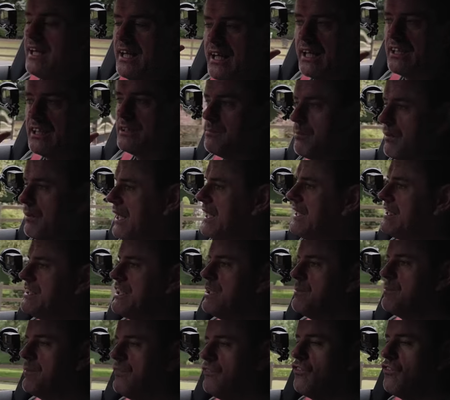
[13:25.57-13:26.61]
it has
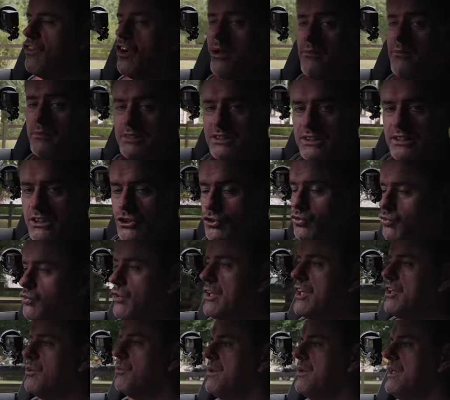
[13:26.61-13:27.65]
plenty of performance, it's
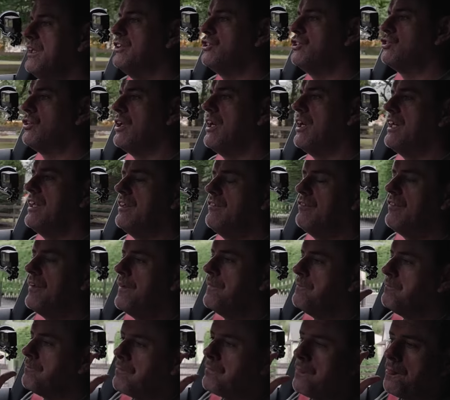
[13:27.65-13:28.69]
rear-wheel drive,
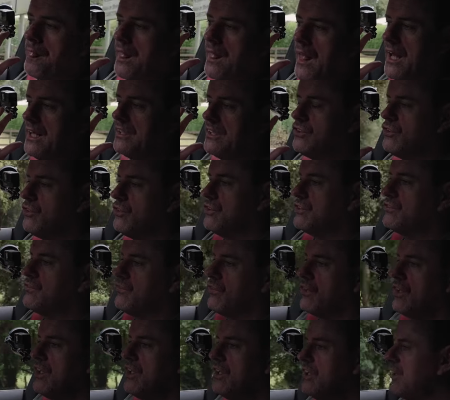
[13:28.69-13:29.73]
it goes
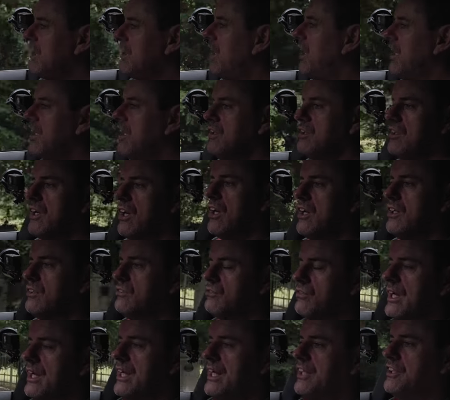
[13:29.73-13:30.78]
for a long, long
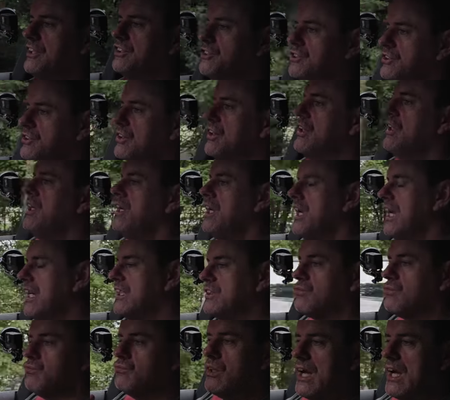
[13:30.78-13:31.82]
range.
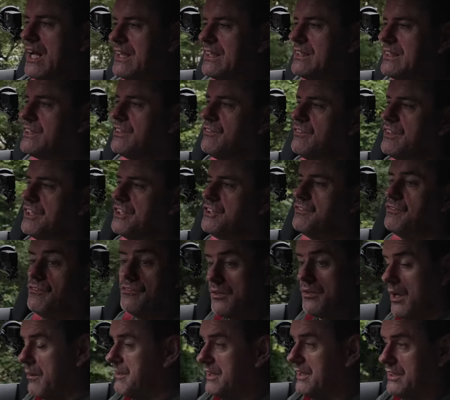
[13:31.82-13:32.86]
It's relatively,
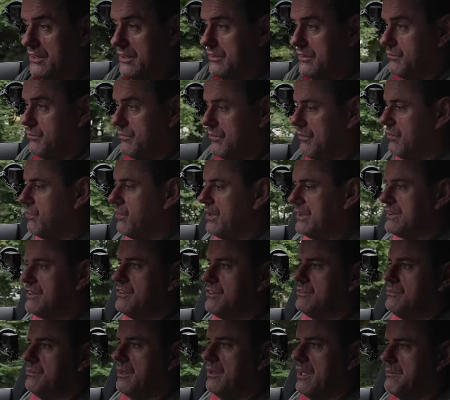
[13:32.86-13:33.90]
I mean, what
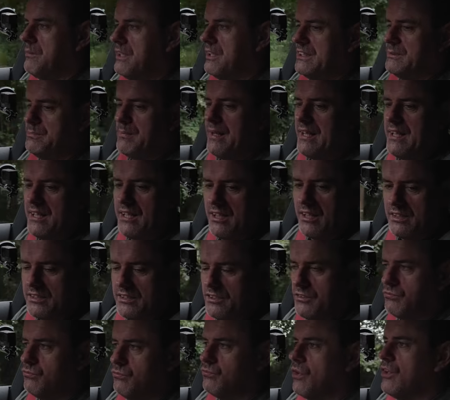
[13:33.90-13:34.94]
am I spending on
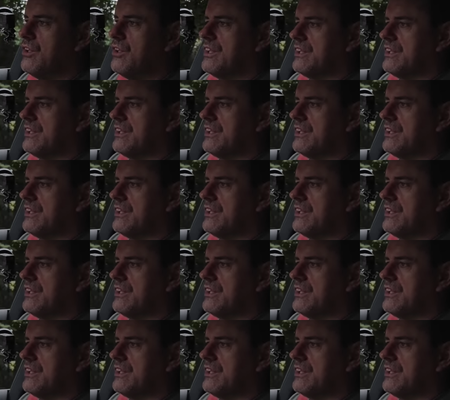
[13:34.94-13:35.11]
to run